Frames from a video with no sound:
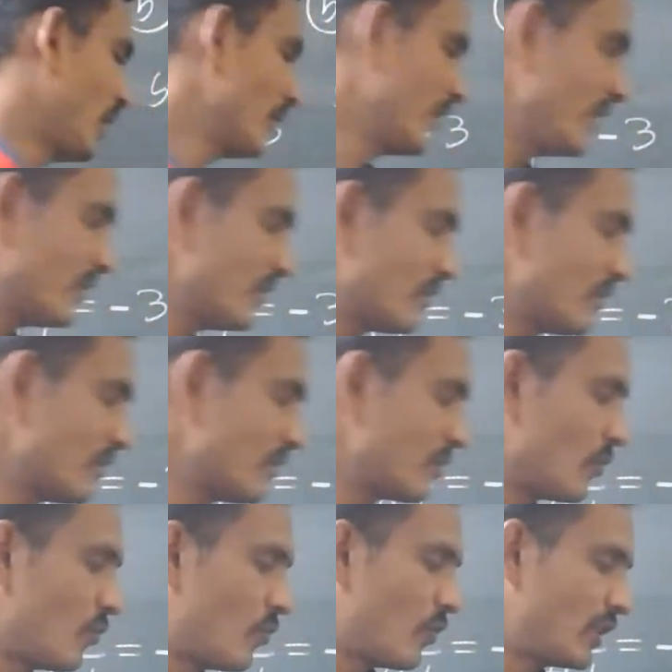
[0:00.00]
Why means
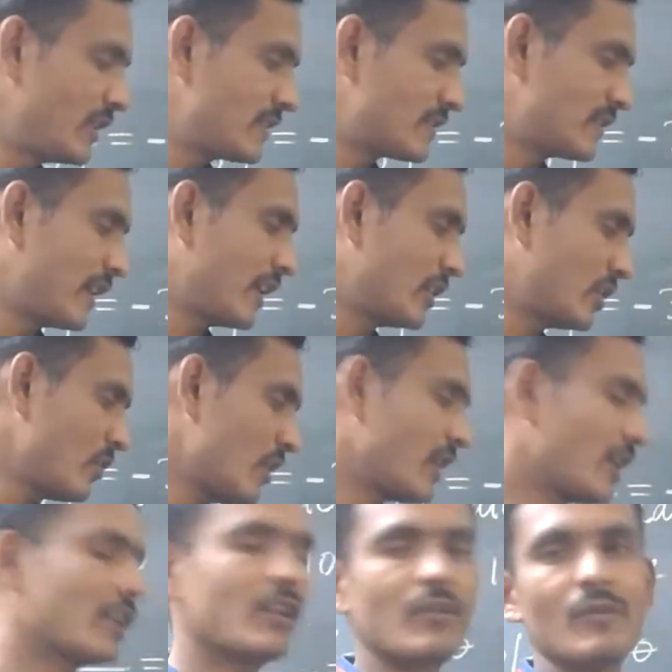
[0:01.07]
one is negative
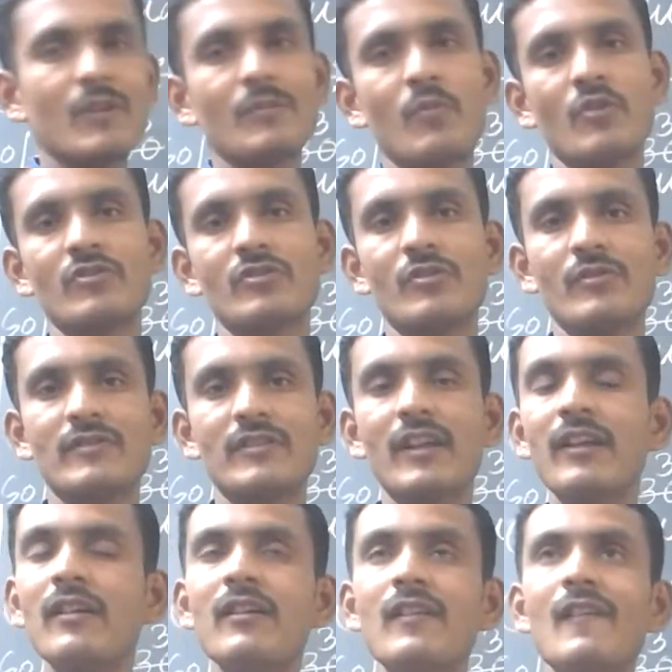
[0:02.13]
and another one positive is
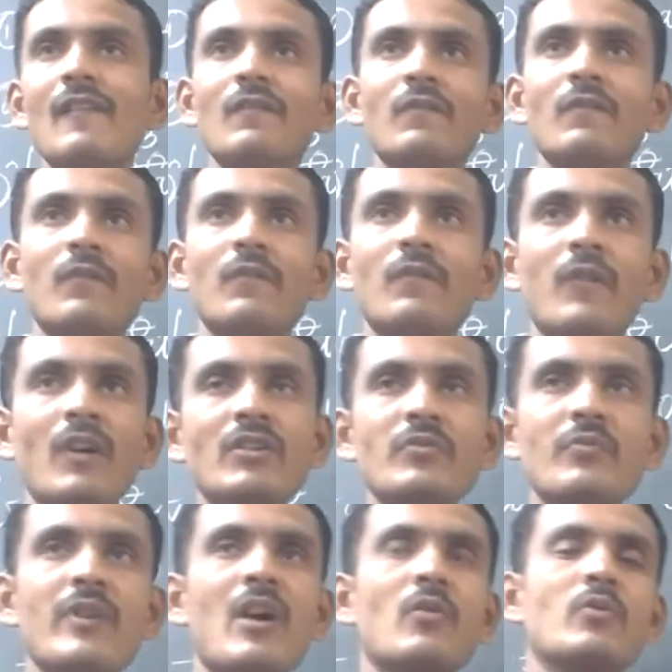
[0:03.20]
there. First
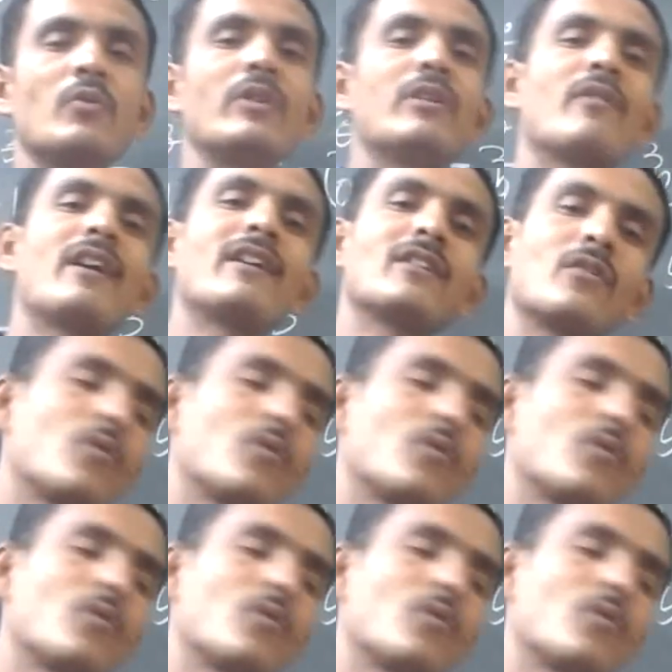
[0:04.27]
we have to divide